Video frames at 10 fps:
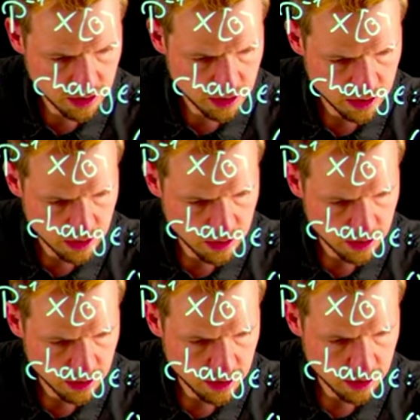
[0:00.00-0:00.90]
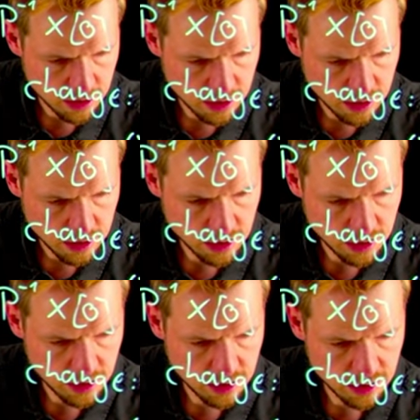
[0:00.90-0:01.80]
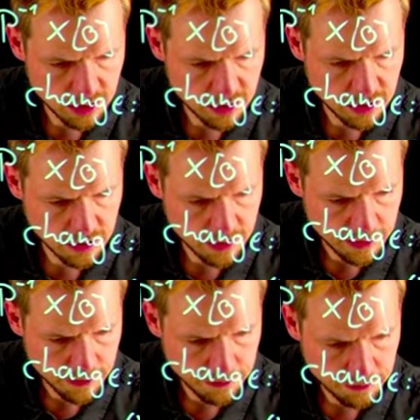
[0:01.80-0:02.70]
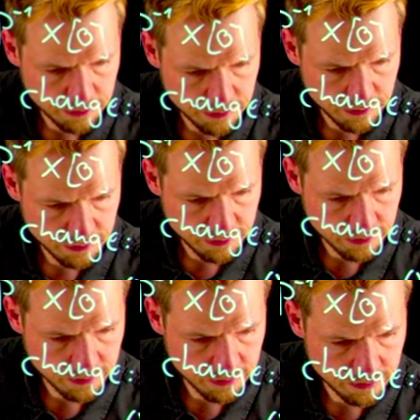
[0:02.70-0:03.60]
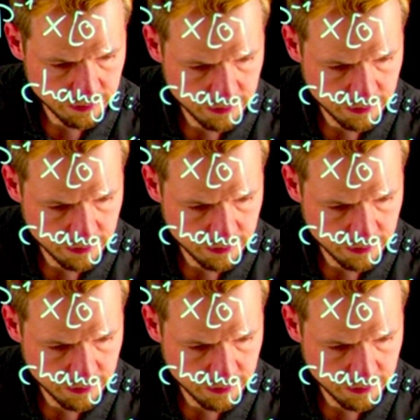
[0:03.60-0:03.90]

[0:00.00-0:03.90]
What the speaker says: Nobody speaks.